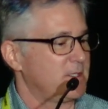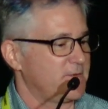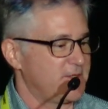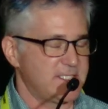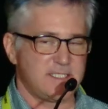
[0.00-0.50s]

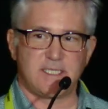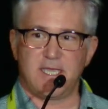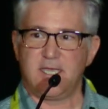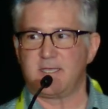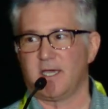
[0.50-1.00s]
This is
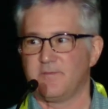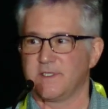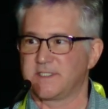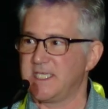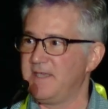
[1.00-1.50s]
a kind of a
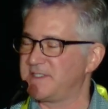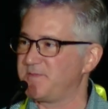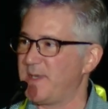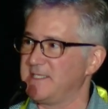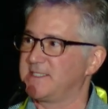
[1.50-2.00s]
safe,
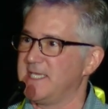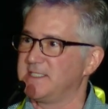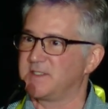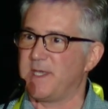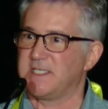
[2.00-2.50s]
sane
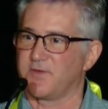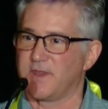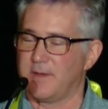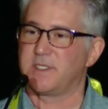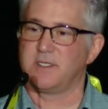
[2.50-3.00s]
space for
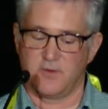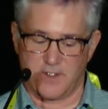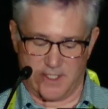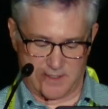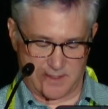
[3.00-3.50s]
them to do
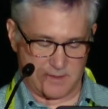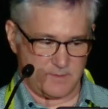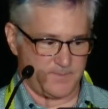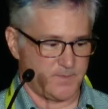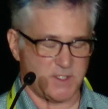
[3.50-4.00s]
this.
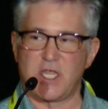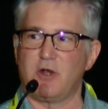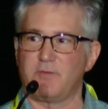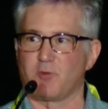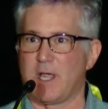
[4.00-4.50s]
So they
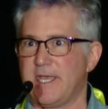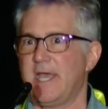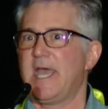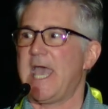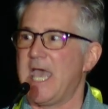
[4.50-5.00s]
don't have to write
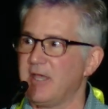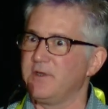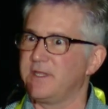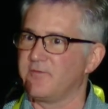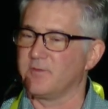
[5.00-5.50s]

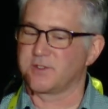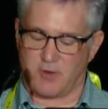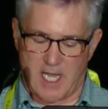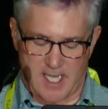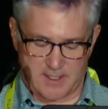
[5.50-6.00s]
everything from
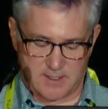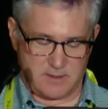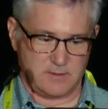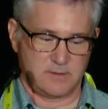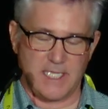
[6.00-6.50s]
scratch
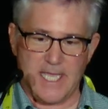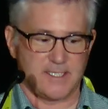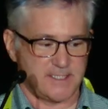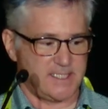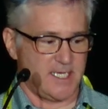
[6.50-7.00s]
and
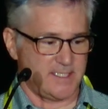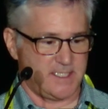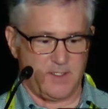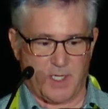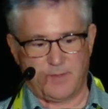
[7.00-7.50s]
a
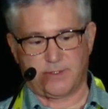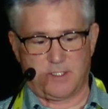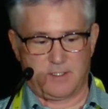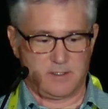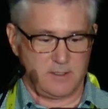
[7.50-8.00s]
CI/CD pipeline.